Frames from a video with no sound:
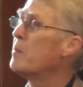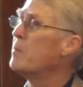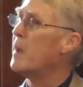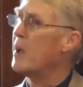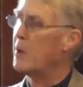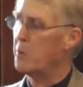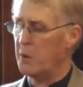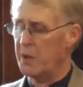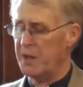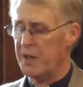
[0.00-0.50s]

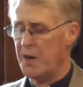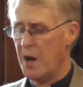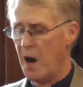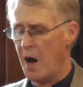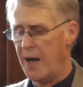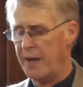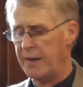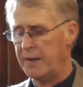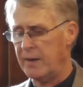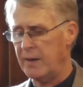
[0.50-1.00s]
May we
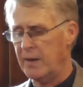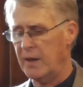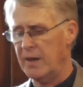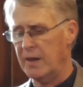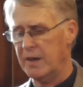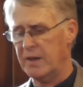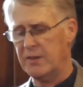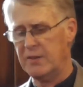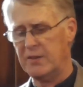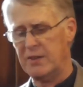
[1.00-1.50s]
not
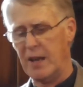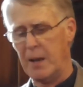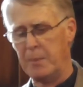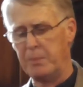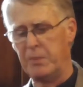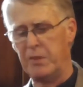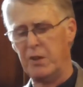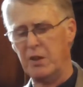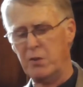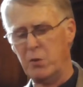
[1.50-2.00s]

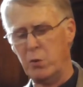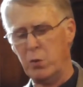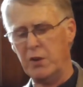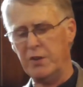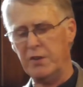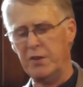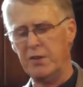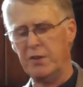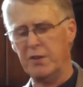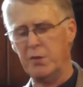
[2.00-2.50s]
accept the
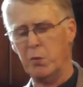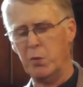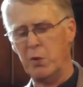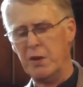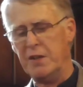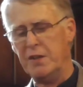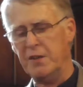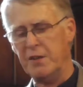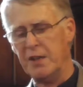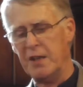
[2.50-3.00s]
twisted
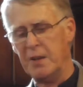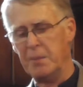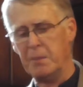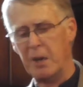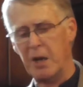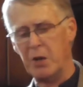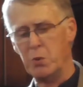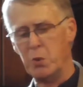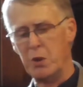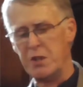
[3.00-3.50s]
reasoning
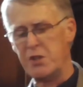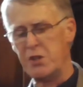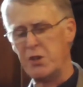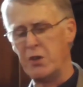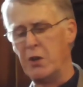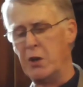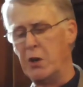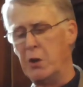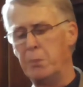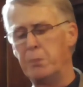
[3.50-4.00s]
by
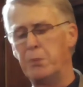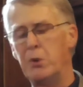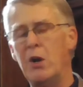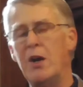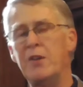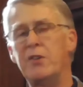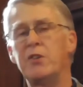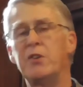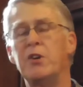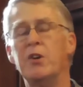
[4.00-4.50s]
which the
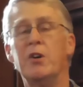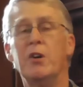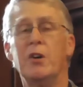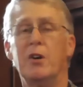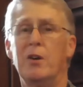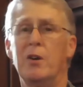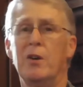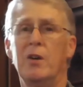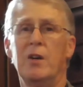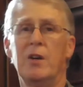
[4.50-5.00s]
oppressor
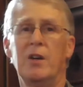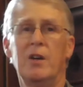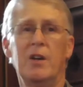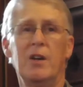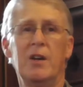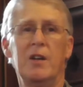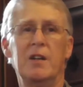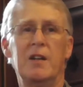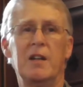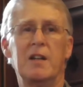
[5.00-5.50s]

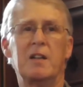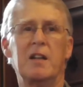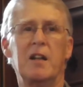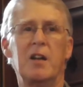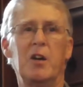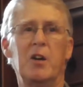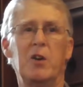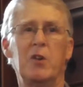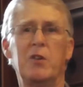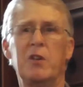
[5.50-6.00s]

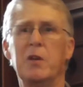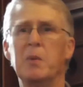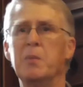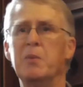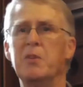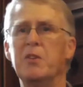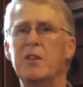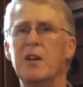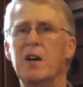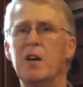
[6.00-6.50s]
declares
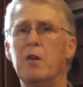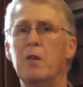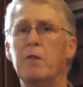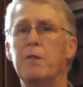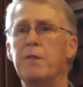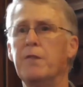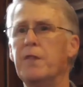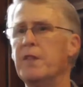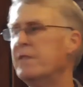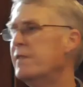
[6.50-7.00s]

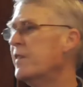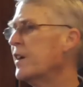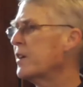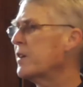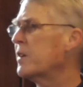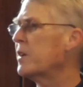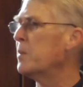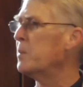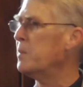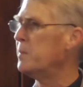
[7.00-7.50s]
himself the
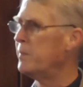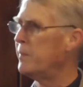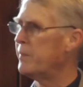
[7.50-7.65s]
victim.